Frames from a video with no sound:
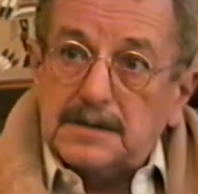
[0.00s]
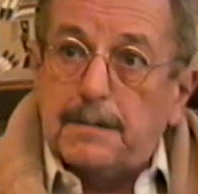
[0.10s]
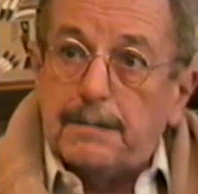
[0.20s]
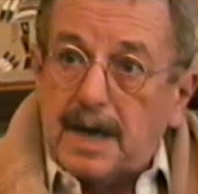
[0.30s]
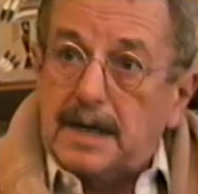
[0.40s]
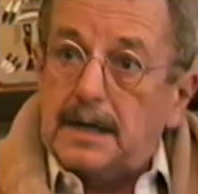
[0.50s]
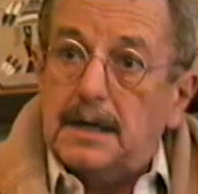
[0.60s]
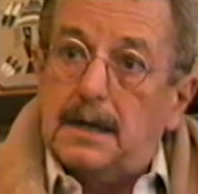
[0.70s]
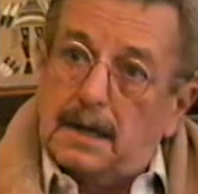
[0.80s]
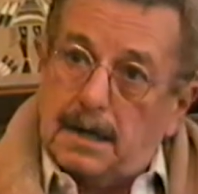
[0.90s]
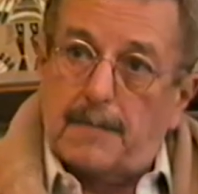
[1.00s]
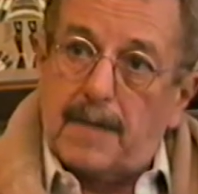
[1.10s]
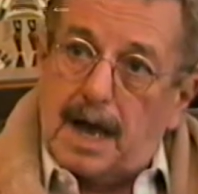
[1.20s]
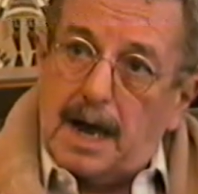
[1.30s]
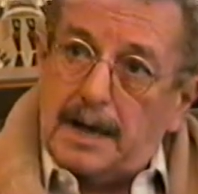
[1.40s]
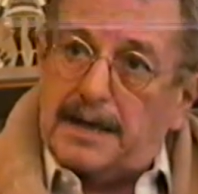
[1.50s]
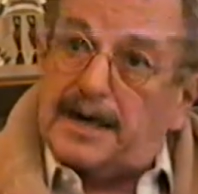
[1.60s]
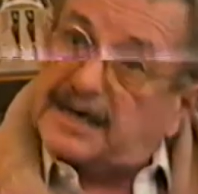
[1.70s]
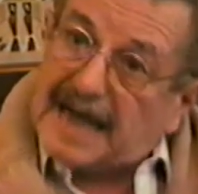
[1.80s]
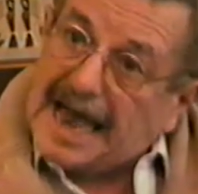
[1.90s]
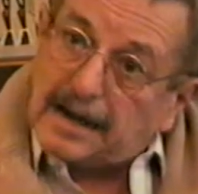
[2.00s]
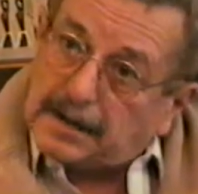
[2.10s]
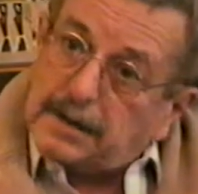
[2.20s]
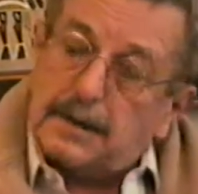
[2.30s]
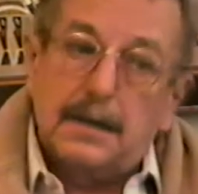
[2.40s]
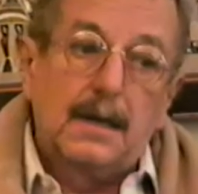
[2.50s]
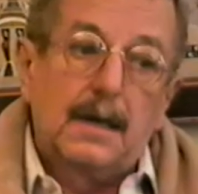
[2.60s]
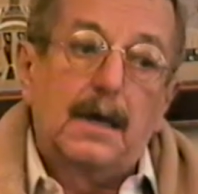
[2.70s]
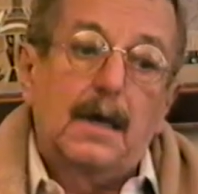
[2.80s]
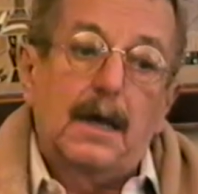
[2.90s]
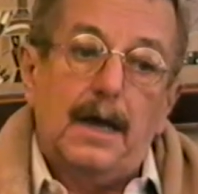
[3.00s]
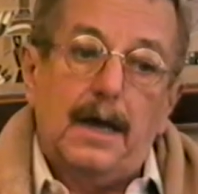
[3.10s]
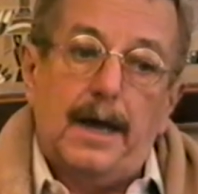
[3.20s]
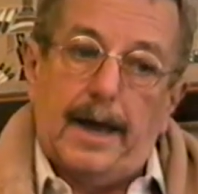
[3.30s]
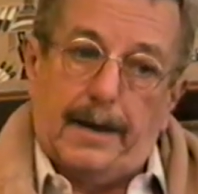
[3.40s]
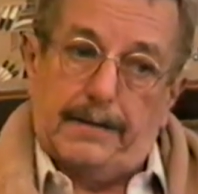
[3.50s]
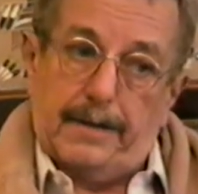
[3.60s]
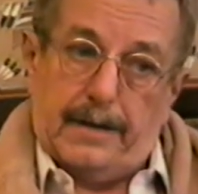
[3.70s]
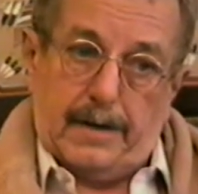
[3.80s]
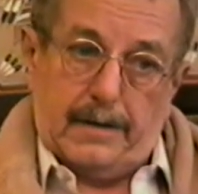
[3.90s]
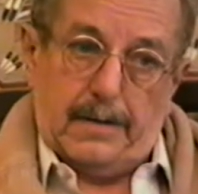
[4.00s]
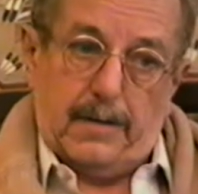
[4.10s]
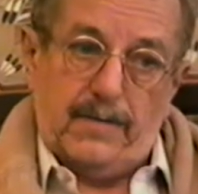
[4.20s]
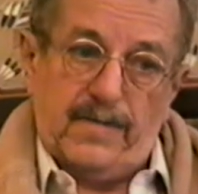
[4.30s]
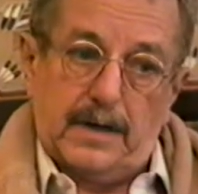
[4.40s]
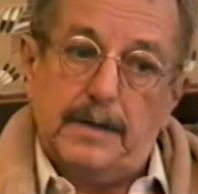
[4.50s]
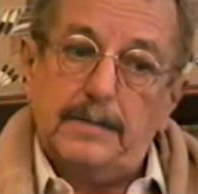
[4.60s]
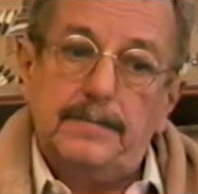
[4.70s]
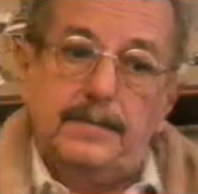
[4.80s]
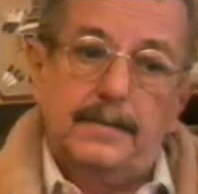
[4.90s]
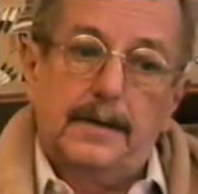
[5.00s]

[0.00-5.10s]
There's somebody, a mind and a talent, and hopefully